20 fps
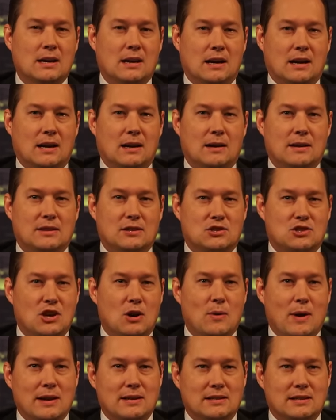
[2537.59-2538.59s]
the
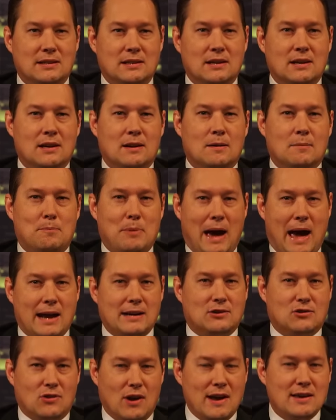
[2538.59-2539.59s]
show ended,
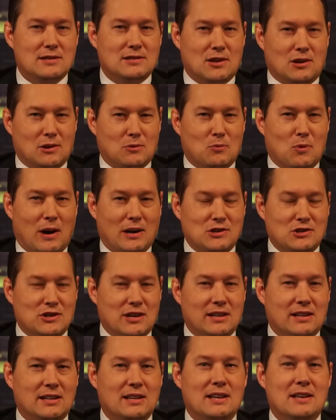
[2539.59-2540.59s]
Pat Gray started watching
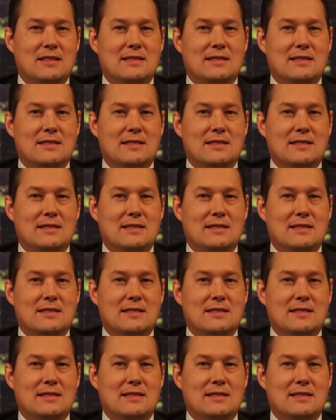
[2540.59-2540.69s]
it.